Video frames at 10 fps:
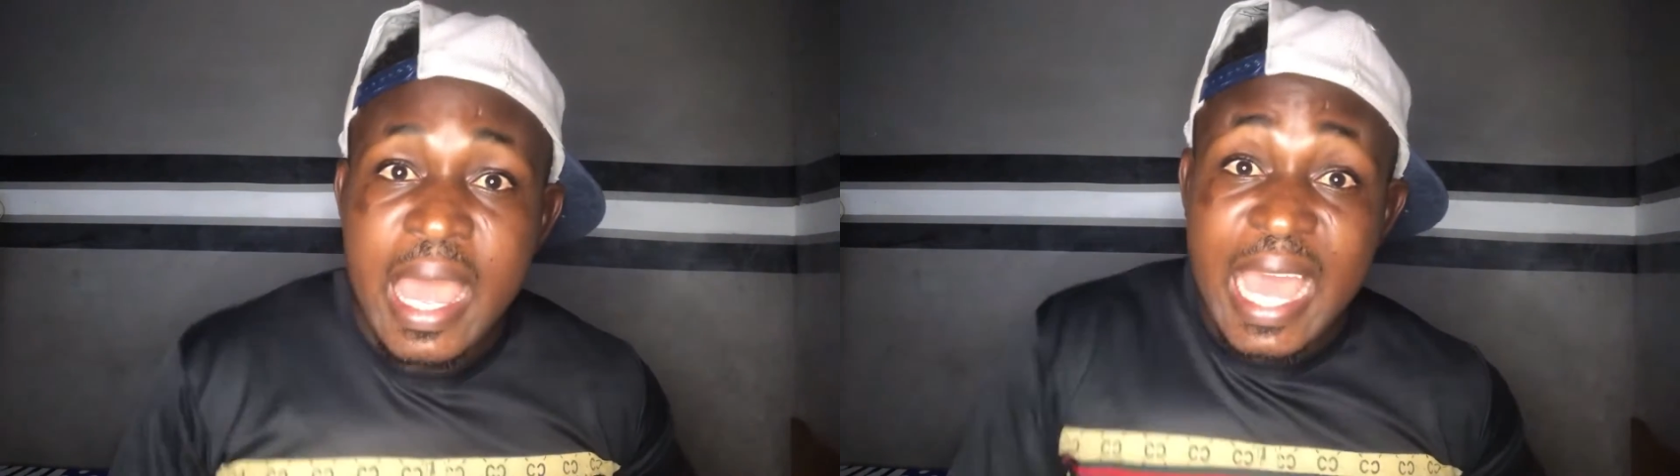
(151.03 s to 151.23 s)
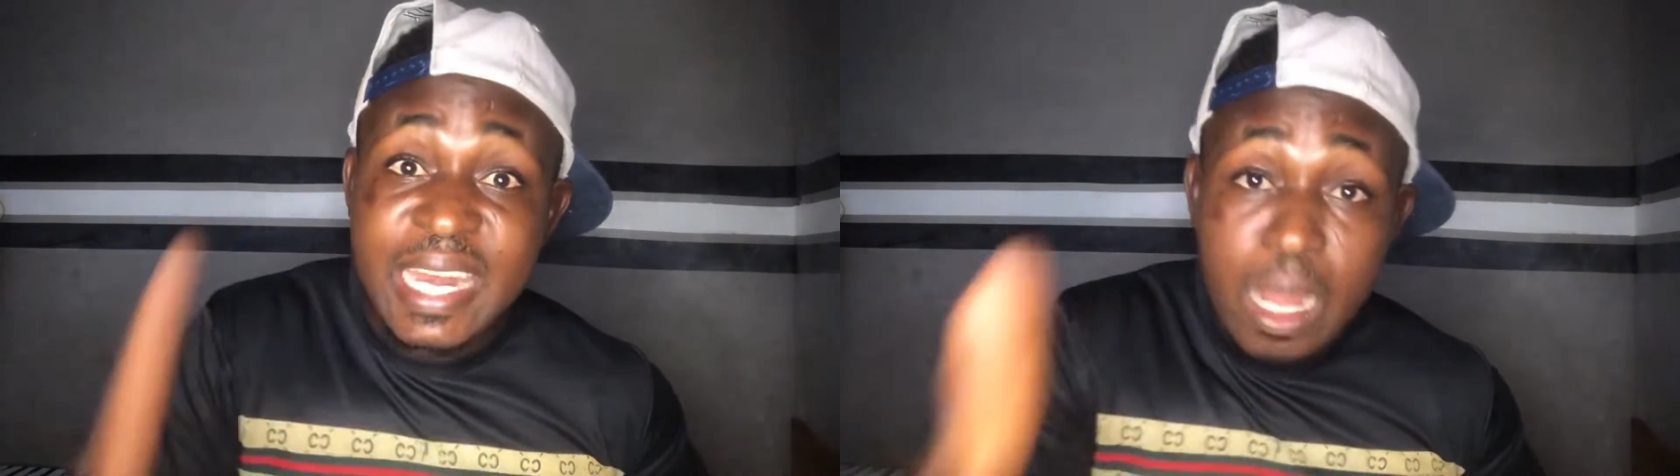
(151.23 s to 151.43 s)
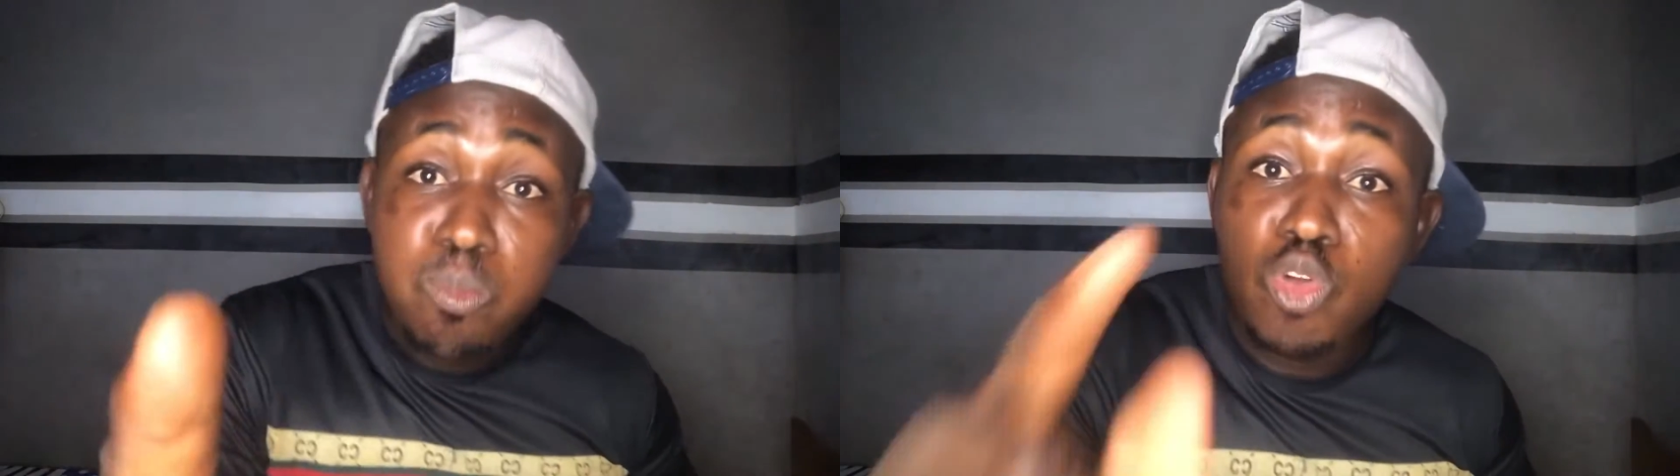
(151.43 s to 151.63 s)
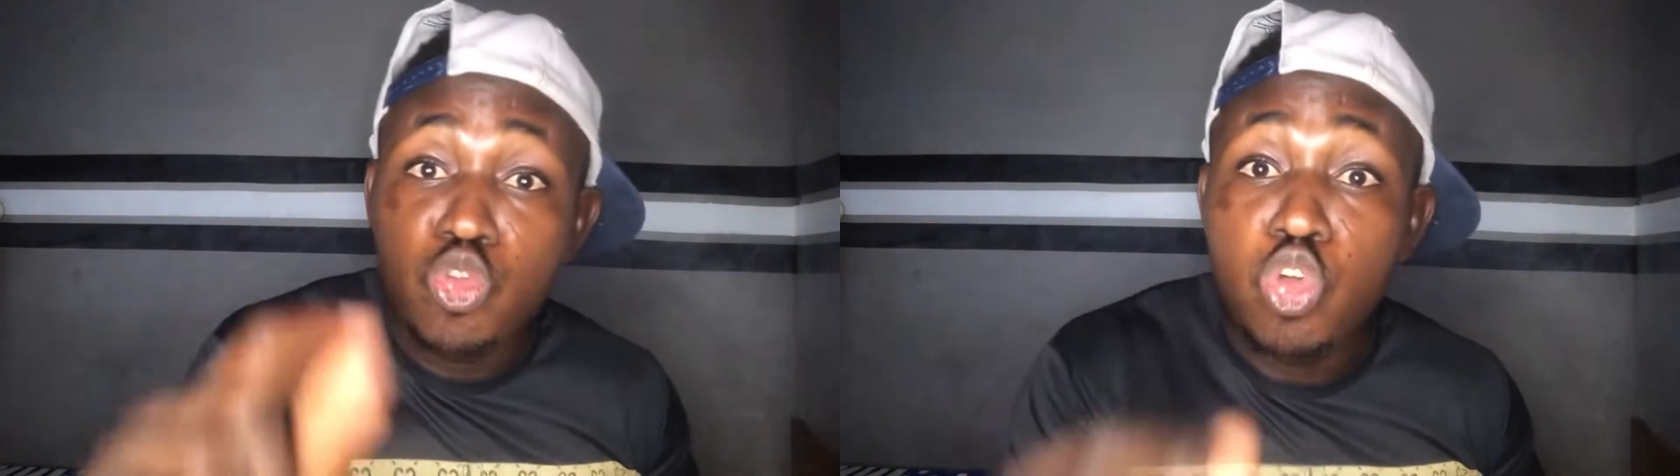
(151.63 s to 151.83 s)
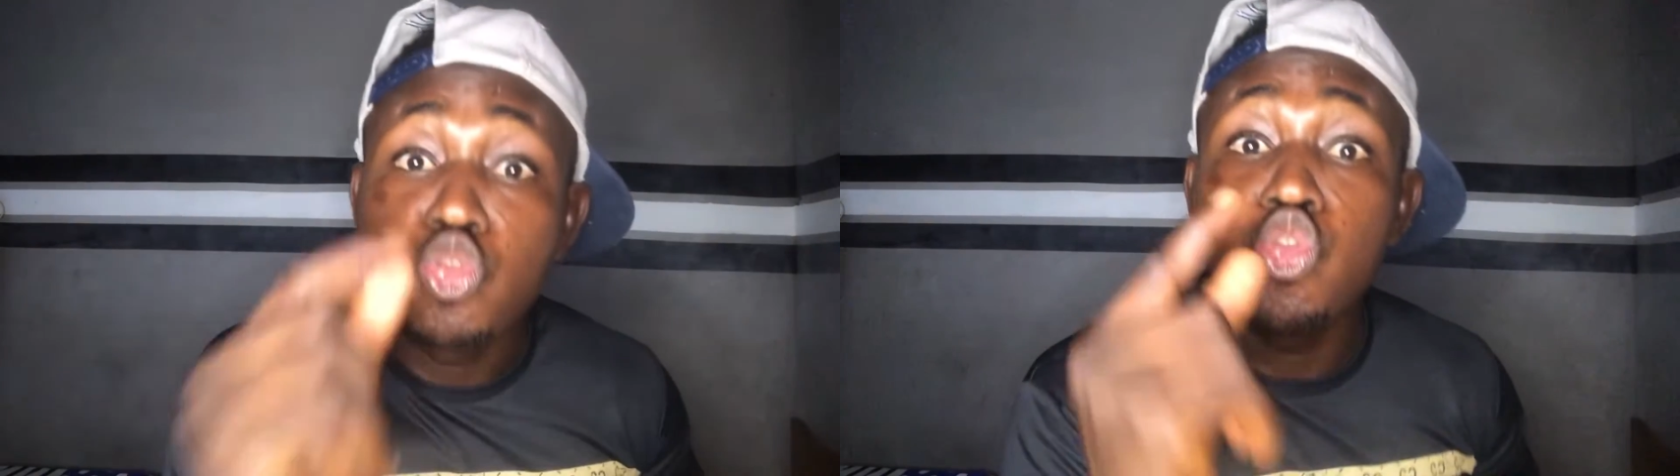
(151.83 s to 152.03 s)
And ne,
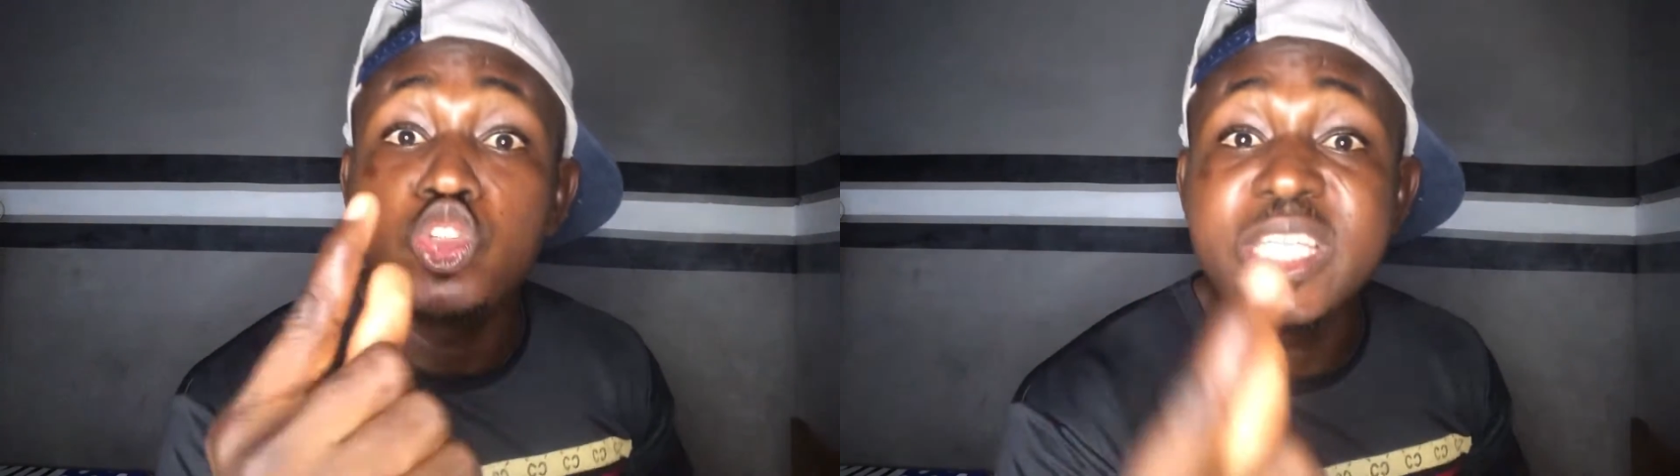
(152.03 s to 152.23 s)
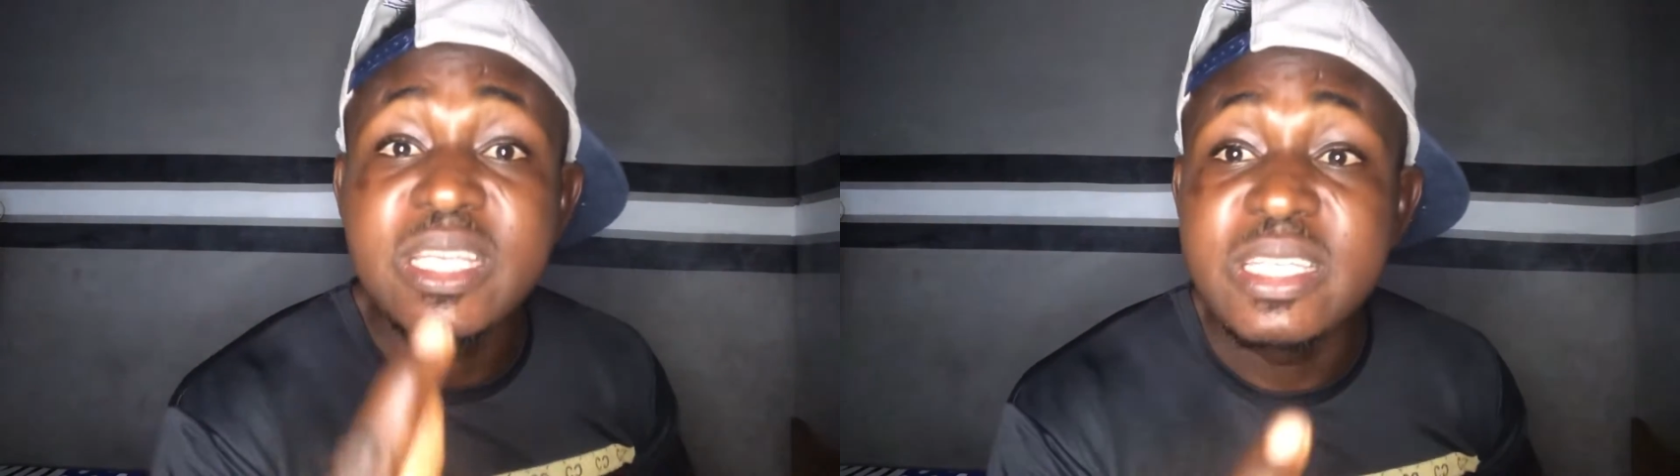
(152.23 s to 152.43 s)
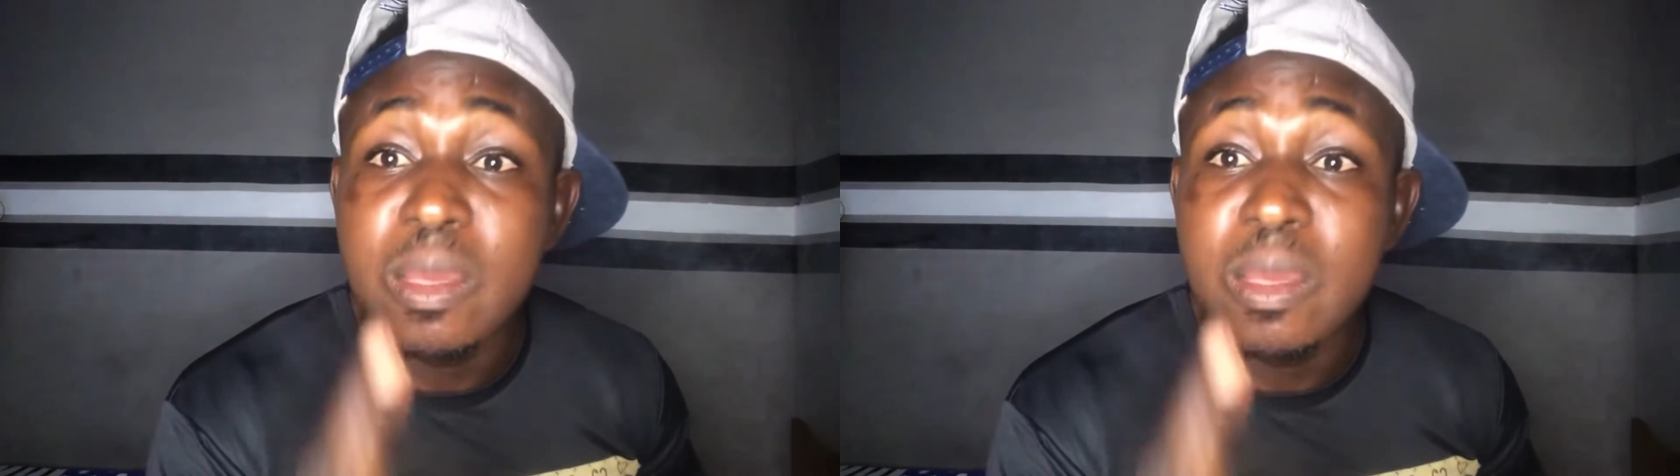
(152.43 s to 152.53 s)
Brodo 2 cities,